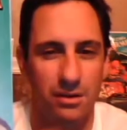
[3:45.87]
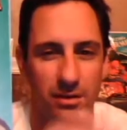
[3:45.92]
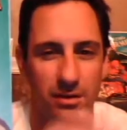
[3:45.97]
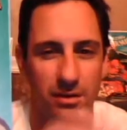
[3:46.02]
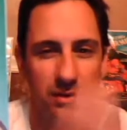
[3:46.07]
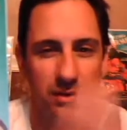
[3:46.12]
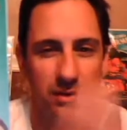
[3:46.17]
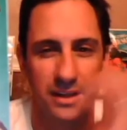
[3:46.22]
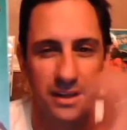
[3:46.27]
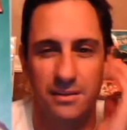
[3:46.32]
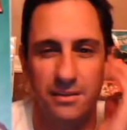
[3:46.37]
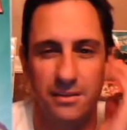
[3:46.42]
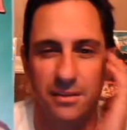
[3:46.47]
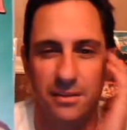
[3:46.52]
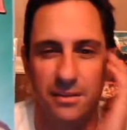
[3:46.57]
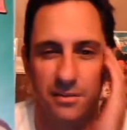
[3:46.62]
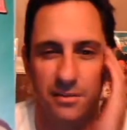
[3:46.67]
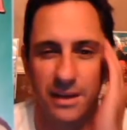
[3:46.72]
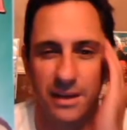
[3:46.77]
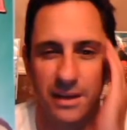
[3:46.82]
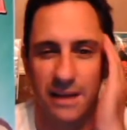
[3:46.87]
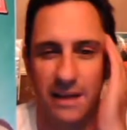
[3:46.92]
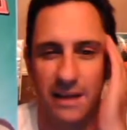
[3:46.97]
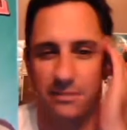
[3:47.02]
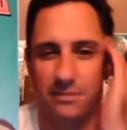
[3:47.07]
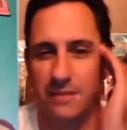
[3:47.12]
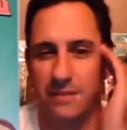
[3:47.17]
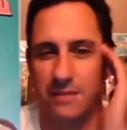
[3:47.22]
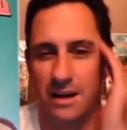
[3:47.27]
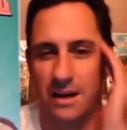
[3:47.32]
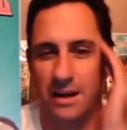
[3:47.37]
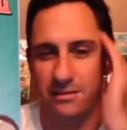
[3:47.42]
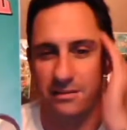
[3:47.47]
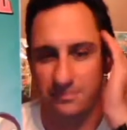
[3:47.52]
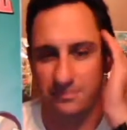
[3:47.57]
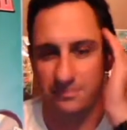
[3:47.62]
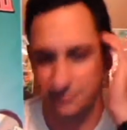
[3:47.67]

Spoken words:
to give it a 3 out of 5.